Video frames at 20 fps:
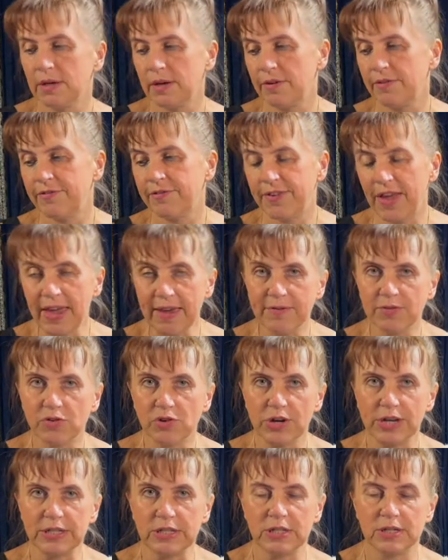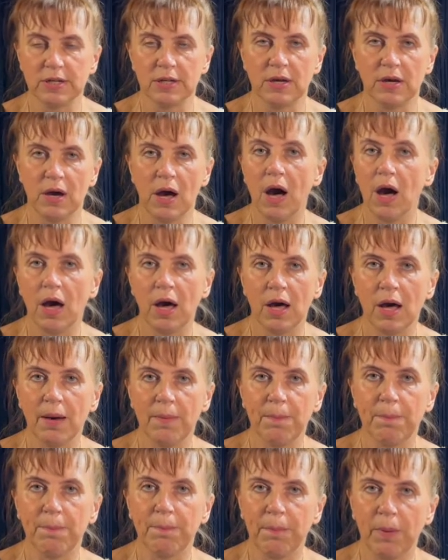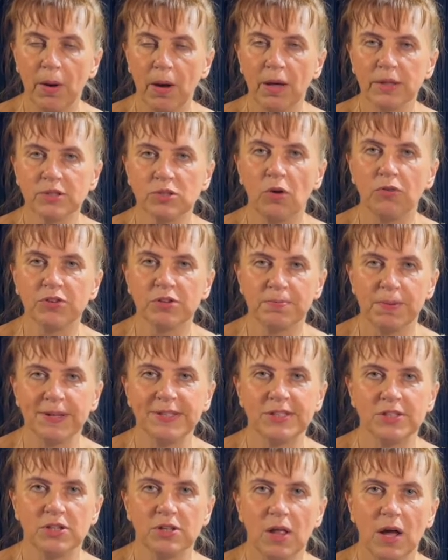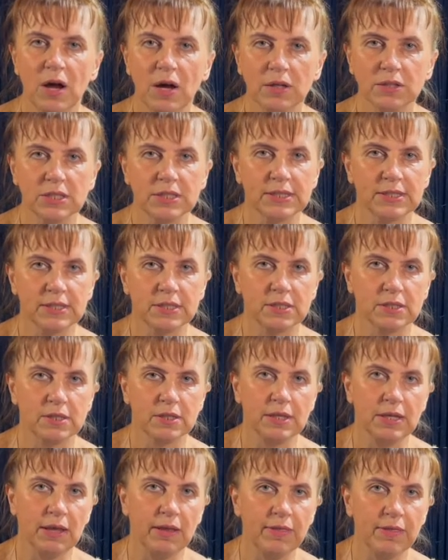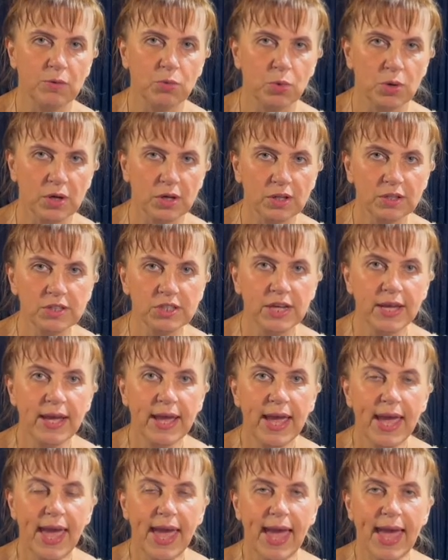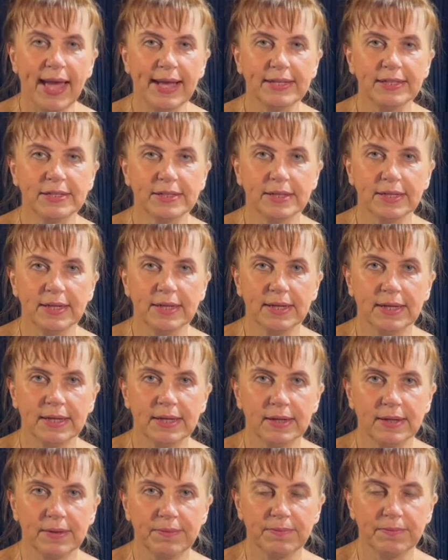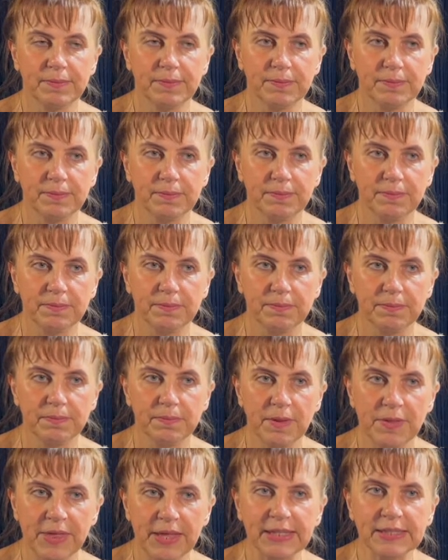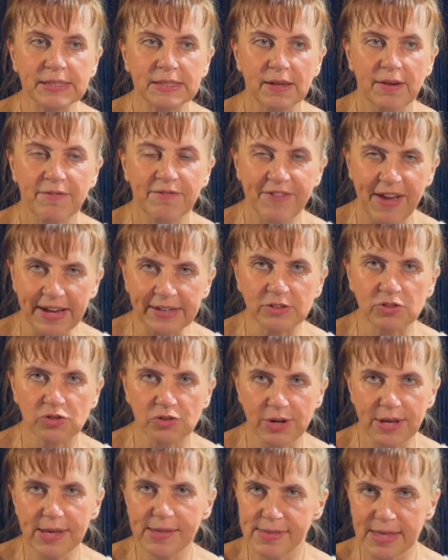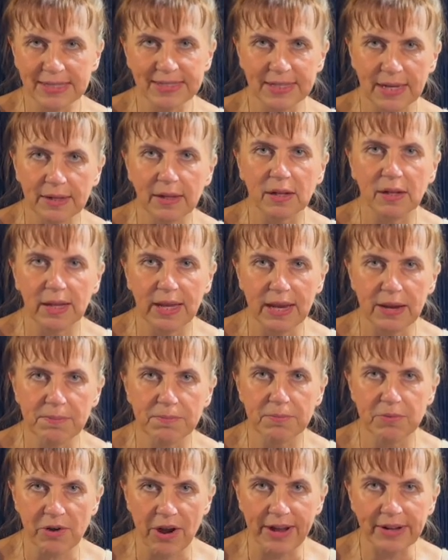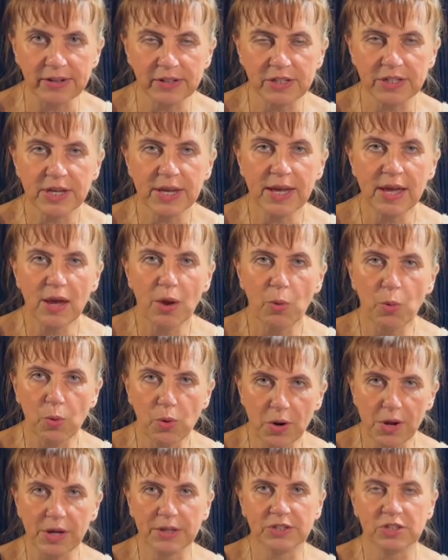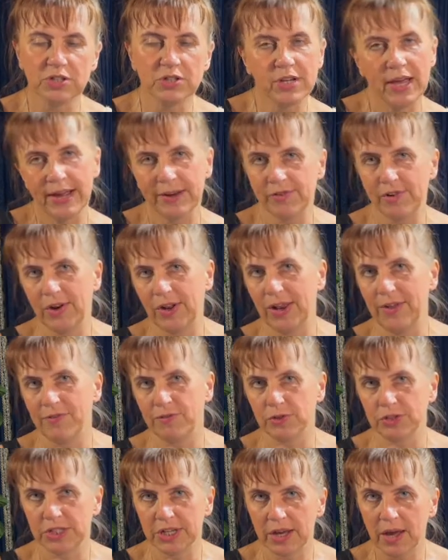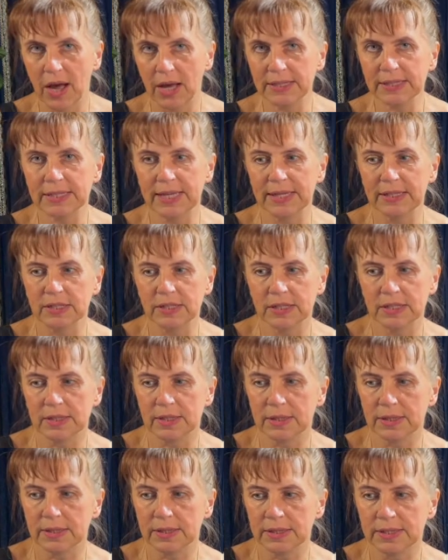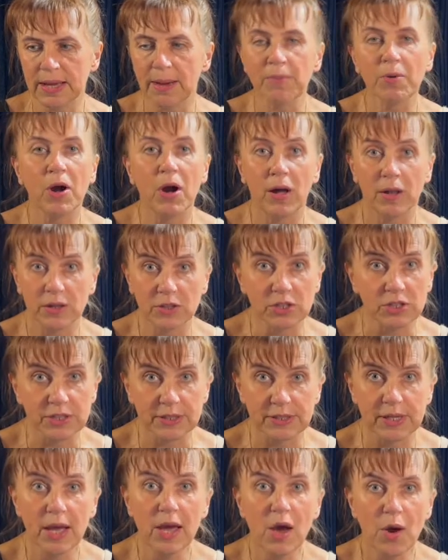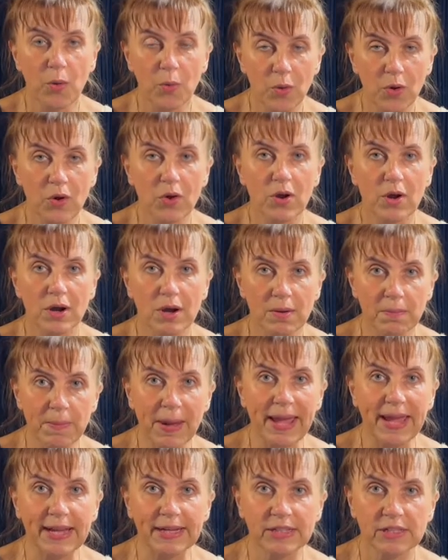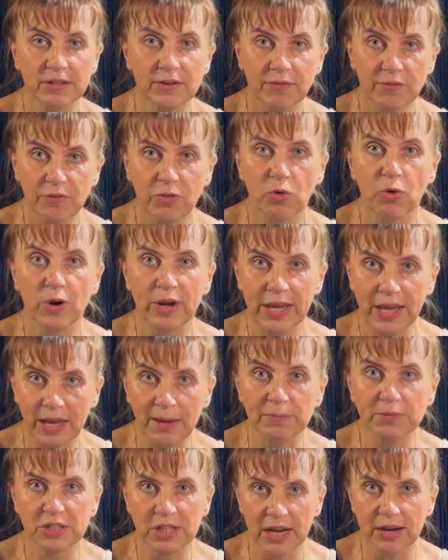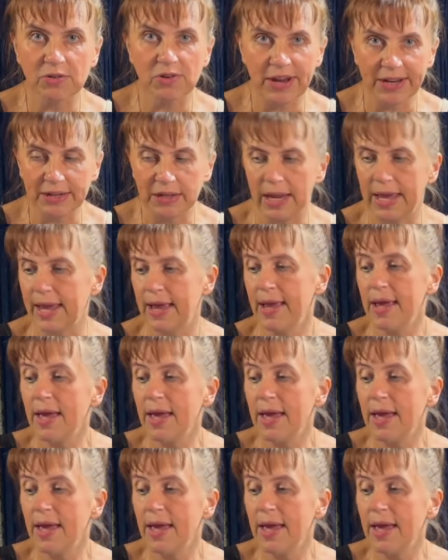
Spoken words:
favorite soft pastel artists in the world. And this factory, the Sennelier brand, worked directly for Degas, and some colors were made for him directly,